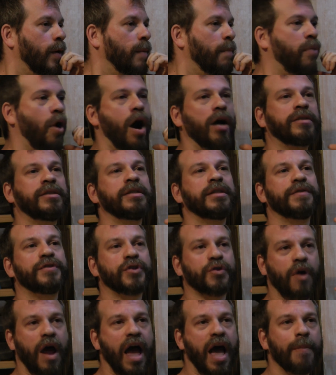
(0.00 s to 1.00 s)
boxes of
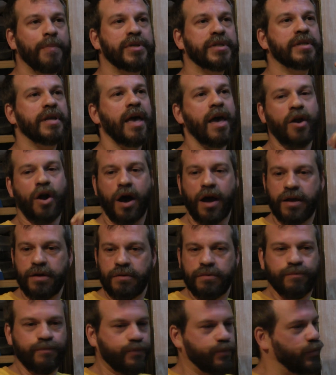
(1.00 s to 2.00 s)
scraps and
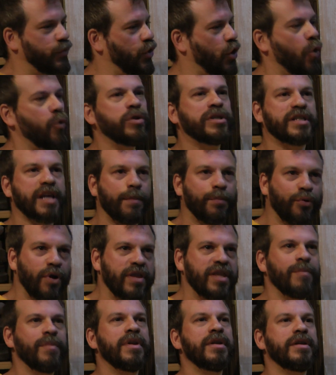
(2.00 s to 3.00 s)
I, you know,
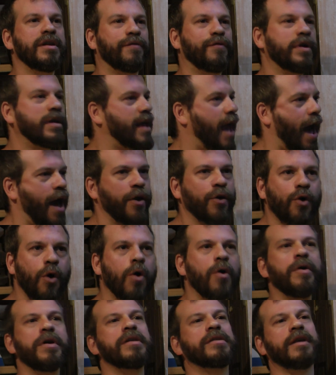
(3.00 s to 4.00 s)
separate them in different
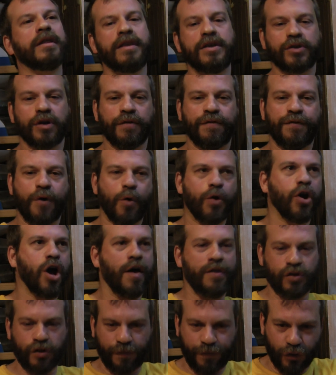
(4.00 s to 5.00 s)
categories and these are
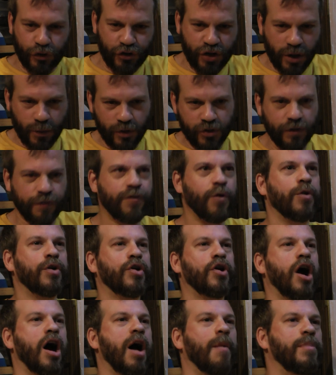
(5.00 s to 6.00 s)
photocopies, these are first generation
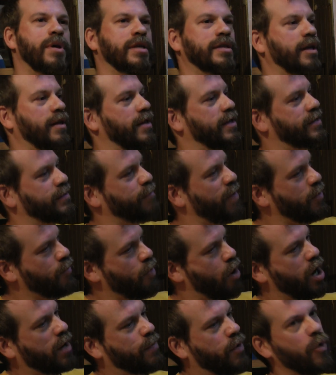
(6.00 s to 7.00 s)
photocopies and this is my
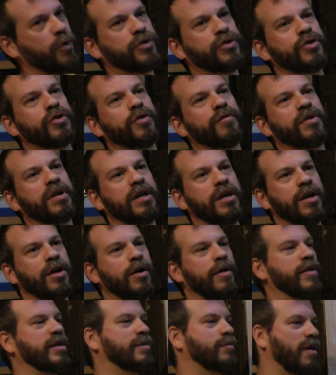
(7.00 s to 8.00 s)
rock posters over
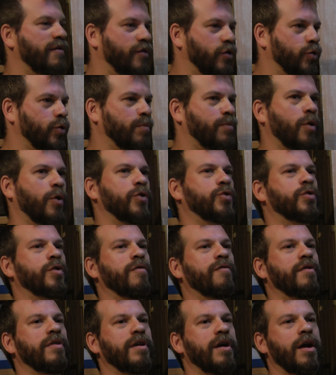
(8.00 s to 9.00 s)
here and this is my visual
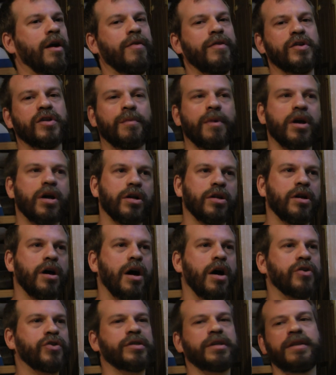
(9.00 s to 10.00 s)
poetry over there and these are my
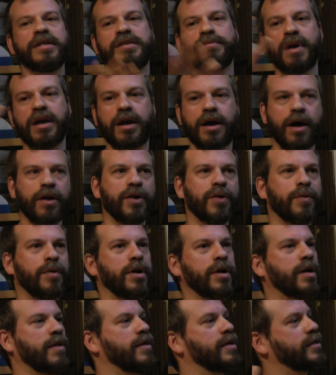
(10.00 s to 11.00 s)
collages and this is my color
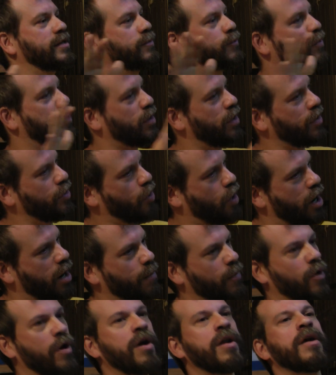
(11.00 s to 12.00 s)
work and this is work on
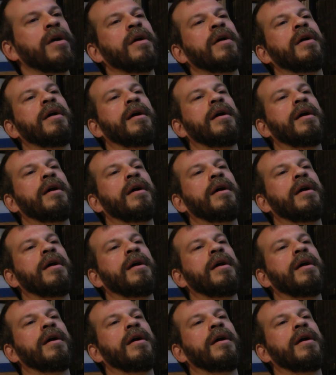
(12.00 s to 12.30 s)
cardboard